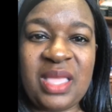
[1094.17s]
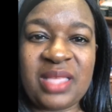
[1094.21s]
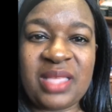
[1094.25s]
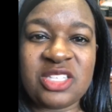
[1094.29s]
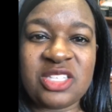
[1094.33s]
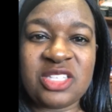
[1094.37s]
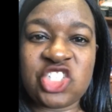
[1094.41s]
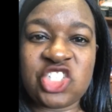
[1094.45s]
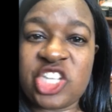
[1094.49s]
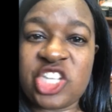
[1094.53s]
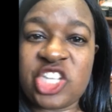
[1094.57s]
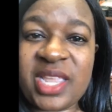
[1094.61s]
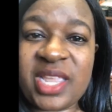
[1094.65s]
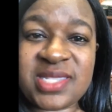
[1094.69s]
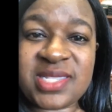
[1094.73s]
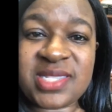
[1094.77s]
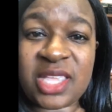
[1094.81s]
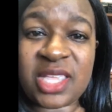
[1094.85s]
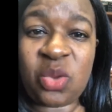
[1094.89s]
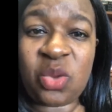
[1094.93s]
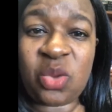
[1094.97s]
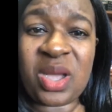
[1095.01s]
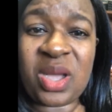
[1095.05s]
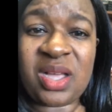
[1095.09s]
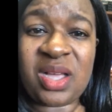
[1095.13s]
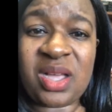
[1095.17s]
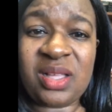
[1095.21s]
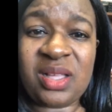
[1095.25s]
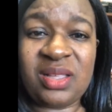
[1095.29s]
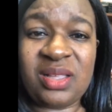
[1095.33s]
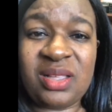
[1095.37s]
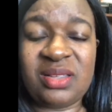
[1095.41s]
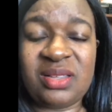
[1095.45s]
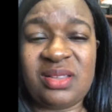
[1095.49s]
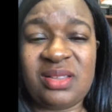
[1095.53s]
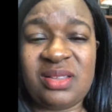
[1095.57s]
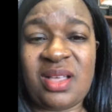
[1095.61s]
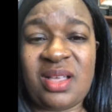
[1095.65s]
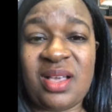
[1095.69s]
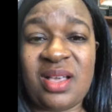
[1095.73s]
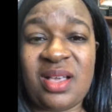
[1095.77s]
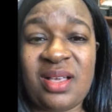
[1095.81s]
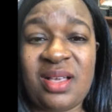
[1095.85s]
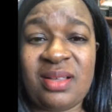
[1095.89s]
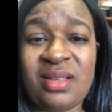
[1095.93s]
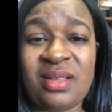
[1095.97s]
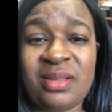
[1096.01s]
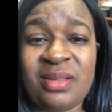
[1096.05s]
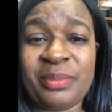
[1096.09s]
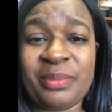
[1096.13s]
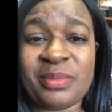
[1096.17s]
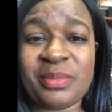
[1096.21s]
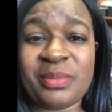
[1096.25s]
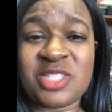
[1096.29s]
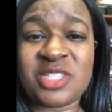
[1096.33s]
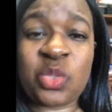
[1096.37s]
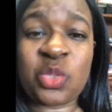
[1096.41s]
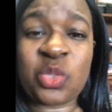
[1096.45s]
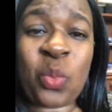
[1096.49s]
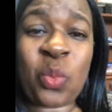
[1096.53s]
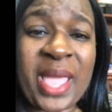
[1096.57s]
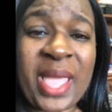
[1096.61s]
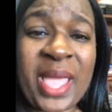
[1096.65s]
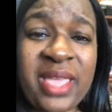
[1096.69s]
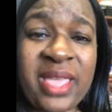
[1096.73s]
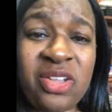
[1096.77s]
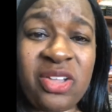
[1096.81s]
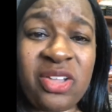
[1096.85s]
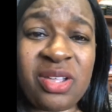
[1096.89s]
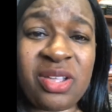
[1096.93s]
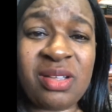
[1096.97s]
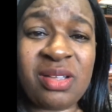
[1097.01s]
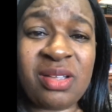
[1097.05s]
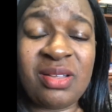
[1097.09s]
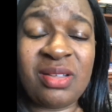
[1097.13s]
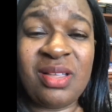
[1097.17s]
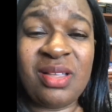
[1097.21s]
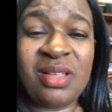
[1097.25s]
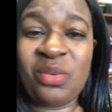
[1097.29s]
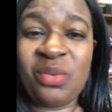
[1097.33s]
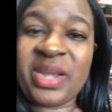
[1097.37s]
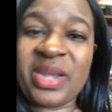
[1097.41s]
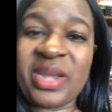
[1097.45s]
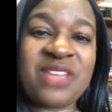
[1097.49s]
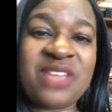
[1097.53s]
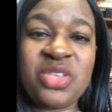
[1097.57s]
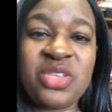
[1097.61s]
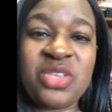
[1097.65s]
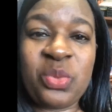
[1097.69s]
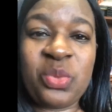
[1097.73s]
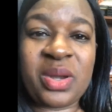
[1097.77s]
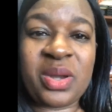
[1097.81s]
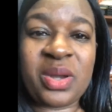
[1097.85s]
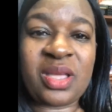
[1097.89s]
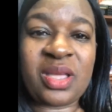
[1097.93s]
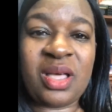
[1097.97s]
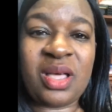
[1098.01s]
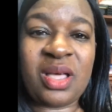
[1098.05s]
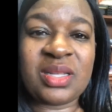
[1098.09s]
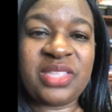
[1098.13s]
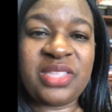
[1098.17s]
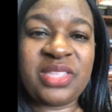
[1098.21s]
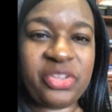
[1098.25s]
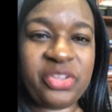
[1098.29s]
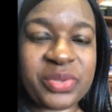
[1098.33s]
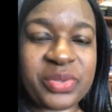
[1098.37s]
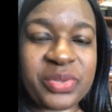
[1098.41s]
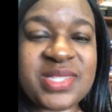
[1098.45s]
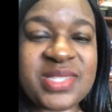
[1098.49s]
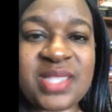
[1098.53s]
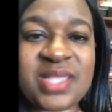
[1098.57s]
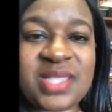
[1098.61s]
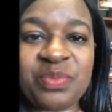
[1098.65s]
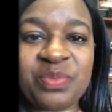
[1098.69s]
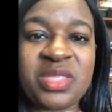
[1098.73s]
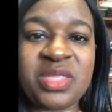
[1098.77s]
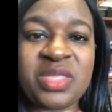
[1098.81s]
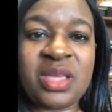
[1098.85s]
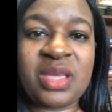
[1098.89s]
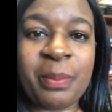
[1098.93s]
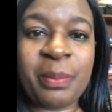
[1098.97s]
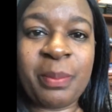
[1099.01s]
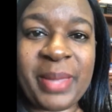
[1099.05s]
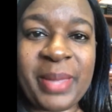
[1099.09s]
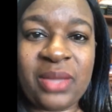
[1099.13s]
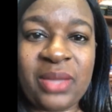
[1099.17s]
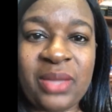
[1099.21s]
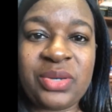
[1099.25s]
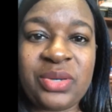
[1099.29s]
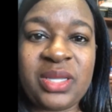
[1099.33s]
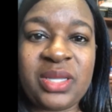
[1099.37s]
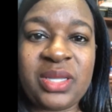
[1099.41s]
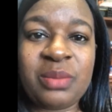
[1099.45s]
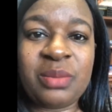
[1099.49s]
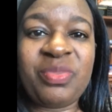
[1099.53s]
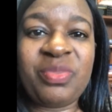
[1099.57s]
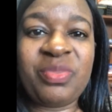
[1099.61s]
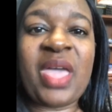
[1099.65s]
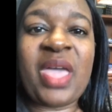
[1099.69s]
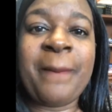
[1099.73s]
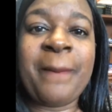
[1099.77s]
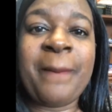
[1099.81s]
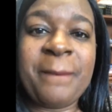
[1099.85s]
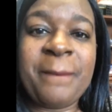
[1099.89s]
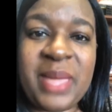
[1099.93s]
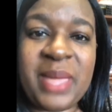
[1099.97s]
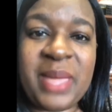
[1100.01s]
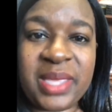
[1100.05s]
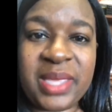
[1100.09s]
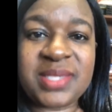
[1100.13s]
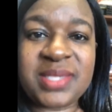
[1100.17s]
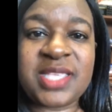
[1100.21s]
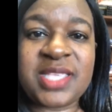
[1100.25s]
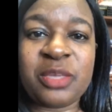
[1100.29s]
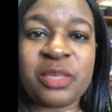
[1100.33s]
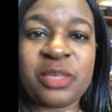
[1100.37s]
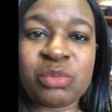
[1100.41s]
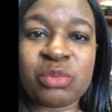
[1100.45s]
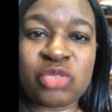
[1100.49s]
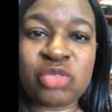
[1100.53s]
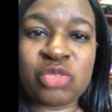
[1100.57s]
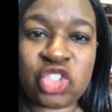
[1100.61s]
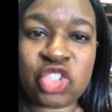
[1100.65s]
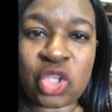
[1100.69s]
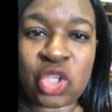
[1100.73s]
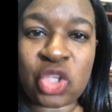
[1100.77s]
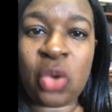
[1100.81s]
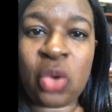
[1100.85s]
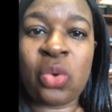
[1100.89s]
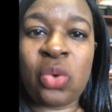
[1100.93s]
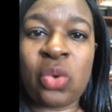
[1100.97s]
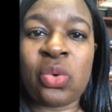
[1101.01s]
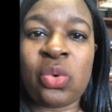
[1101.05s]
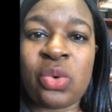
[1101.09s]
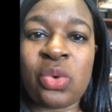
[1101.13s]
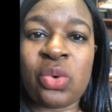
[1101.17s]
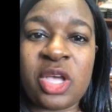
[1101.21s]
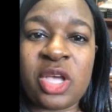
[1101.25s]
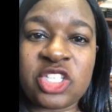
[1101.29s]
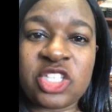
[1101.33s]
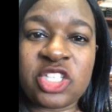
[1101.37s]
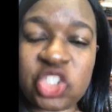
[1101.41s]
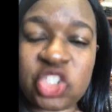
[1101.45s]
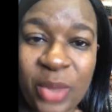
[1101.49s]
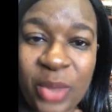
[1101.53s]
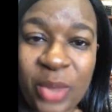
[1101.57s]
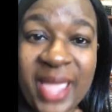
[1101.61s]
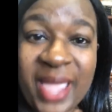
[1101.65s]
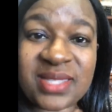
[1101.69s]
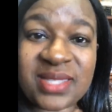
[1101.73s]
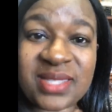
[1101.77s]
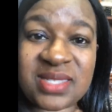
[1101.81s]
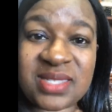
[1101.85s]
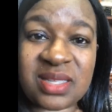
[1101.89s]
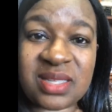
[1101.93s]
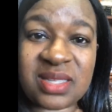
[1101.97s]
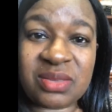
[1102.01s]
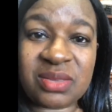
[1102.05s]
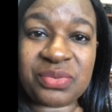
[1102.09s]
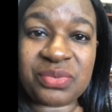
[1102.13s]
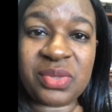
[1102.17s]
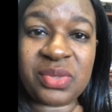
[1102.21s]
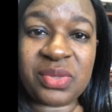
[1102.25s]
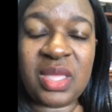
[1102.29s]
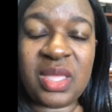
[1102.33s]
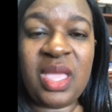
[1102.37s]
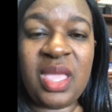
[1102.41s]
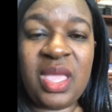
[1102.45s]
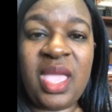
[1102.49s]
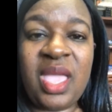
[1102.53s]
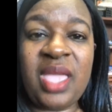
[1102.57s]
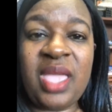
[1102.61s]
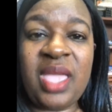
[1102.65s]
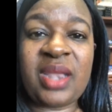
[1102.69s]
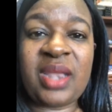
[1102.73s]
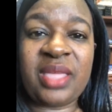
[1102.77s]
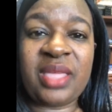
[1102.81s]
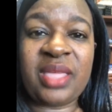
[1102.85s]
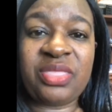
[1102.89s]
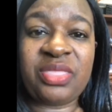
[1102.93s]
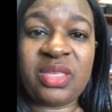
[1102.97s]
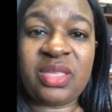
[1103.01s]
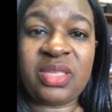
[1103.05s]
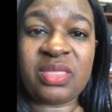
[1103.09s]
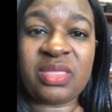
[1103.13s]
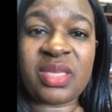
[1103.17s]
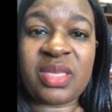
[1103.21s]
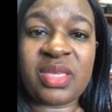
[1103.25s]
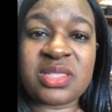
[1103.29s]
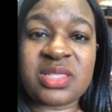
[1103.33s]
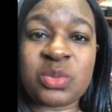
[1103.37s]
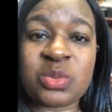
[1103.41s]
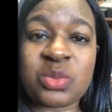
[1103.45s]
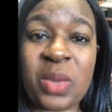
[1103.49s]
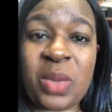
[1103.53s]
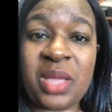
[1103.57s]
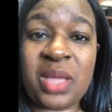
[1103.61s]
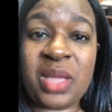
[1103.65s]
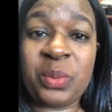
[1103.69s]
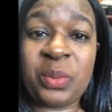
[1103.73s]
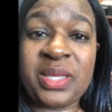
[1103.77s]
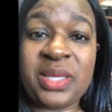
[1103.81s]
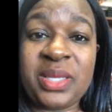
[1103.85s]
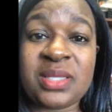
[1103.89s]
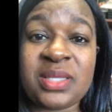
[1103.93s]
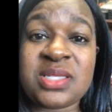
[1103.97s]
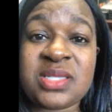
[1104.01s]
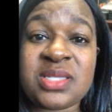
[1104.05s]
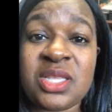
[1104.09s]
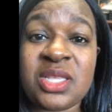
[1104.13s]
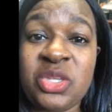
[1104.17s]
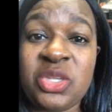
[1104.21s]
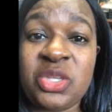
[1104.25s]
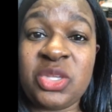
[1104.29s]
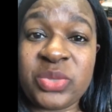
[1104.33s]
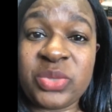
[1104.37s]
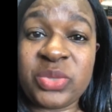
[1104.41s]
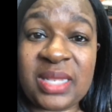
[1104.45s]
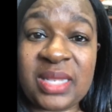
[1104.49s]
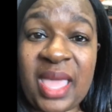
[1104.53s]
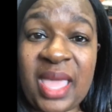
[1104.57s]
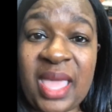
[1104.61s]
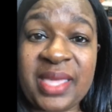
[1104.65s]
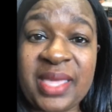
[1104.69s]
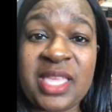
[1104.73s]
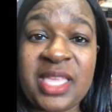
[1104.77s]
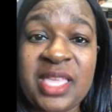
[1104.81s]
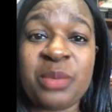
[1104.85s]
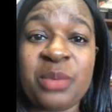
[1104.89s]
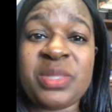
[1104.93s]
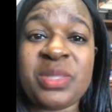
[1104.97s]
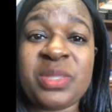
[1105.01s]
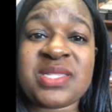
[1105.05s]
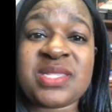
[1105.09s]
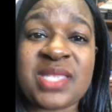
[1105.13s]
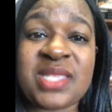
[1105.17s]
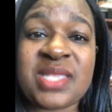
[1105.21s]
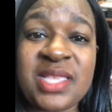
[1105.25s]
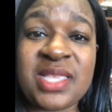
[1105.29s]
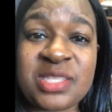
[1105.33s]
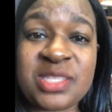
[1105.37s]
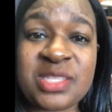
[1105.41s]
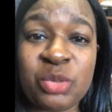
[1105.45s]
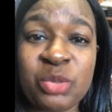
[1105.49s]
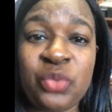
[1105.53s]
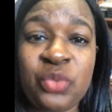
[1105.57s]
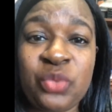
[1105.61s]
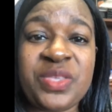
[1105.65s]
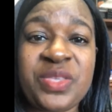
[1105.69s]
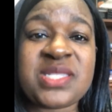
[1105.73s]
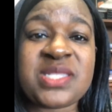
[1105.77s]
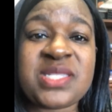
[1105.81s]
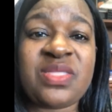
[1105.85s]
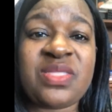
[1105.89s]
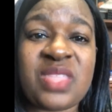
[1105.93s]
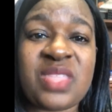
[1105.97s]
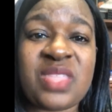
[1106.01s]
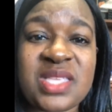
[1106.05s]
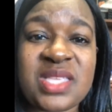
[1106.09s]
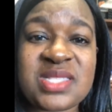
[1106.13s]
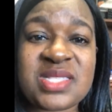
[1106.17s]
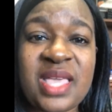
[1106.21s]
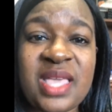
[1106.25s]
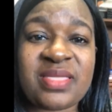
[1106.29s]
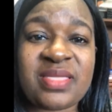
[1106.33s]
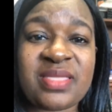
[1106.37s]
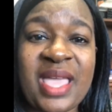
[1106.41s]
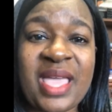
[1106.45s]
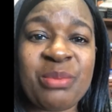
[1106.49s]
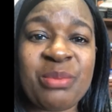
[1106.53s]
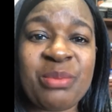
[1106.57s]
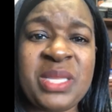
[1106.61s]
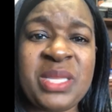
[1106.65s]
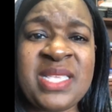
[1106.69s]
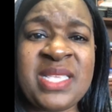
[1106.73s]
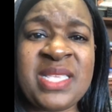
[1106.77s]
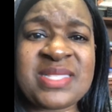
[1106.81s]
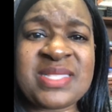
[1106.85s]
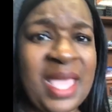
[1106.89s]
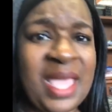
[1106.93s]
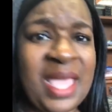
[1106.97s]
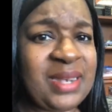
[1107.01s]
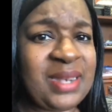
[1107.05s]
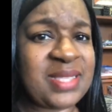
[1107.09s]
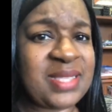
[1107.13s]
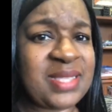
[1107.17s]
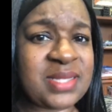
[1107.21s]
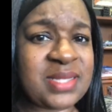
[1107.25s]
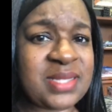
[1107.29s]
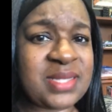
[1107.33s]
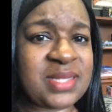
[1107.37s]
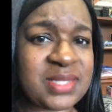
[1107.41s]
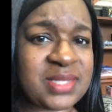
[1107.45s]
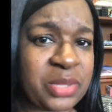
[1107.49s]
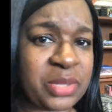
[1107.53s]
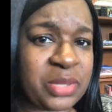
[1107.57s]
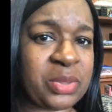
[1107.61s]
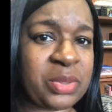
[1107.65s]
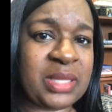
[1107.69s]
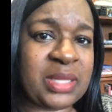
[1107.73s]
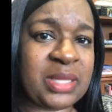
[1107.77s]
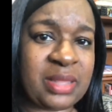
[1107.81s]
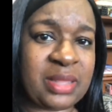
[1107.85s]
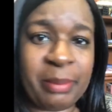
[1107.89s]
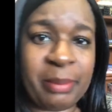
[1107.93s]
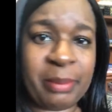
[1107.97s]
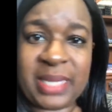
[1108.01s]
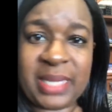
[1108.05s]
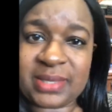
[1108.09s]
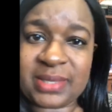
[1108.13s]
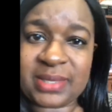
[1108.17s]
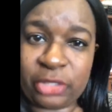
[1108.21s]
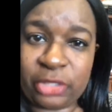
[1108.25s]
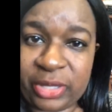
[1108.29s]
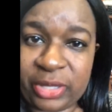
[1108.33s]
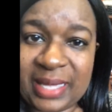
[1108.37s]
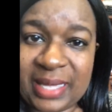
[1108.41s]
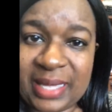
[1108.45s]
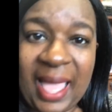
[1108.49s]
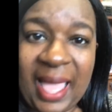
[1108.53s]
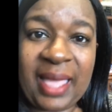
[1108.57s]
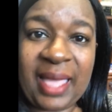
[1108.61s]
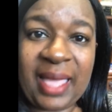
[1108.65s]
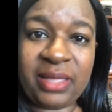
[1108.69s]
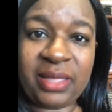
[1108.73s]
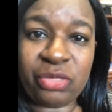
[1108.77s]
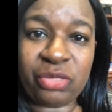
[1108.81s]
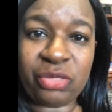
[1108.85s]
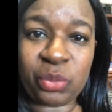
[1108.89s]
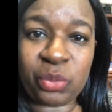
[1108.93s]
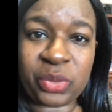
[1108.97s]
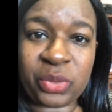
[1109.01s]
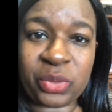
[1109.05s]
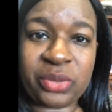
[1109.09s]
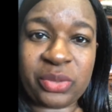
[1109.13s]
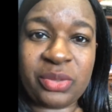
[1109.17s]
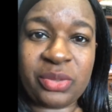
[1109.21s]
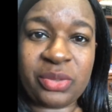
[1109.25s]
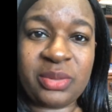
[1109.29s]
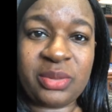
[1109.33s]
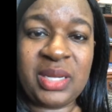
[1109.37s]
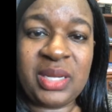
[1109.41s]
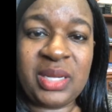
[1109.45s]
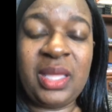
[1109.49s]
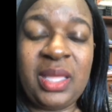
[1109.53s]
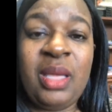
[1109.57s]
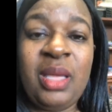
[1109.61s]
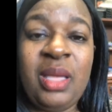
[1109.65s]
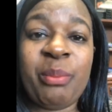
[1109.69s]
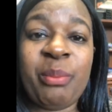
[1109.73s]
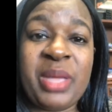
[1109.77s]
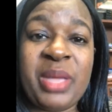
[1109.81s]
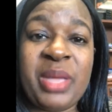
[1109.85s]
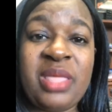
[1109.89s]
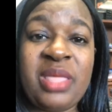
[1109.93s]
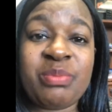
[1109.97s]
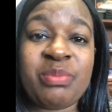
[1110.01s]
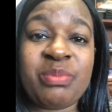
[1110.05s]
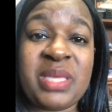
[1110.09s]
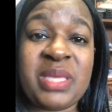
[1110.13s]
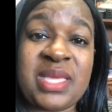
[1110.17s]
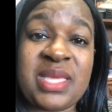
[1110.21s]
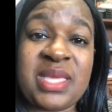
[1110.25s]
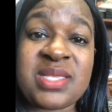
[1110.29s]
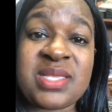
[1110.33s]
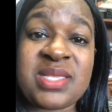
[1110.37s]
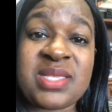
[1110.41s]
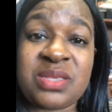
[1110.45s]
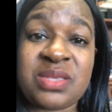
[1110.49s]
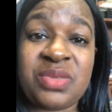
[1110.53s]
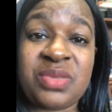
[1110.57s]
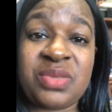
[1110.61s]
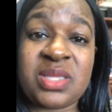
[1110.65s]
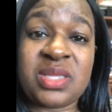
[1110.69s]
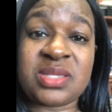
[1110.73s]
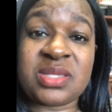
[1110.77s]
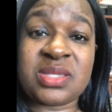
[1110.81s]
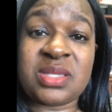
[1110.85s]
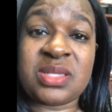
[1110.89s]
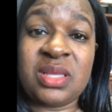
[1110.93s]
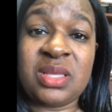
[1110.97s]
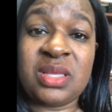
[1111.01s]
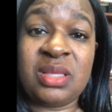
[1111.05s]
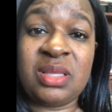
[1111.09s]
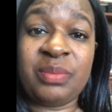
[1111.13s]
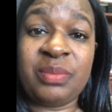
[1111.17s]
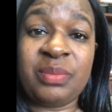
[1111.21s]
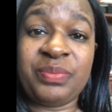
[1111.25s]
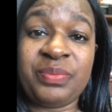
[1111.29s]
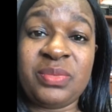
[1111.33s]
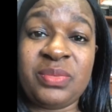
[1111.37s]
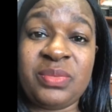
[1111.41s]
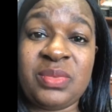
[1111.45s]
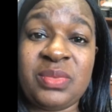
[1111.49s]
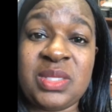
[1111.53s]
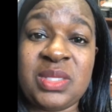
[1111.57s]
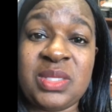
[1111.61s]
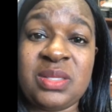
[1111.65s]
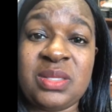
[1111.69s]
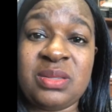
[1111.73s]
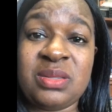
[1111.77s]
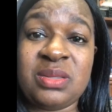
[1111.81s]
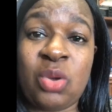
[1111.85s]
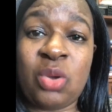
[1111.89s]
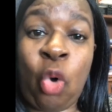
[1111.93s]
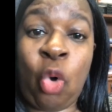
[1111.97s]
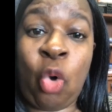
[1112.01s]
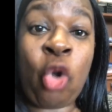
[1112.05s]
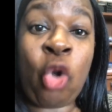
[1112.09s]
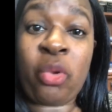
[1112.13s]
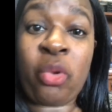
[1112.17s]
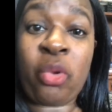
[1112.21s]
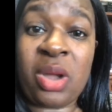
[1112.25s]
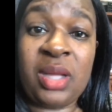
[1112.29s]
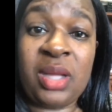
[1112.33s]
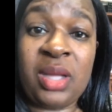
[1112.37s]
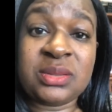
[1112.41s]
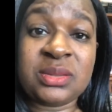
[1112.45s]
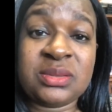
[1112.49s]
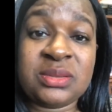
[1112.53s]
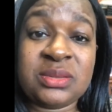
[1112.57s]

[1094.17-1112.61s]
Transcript: je ne sais quoi, swagger, whatever you want to call it. There is something about him that makes him so attractive, and I think that's why we continue to like him and see his movies and things like that. But he's not necessarily the best looking guy in the world, but because of his aura,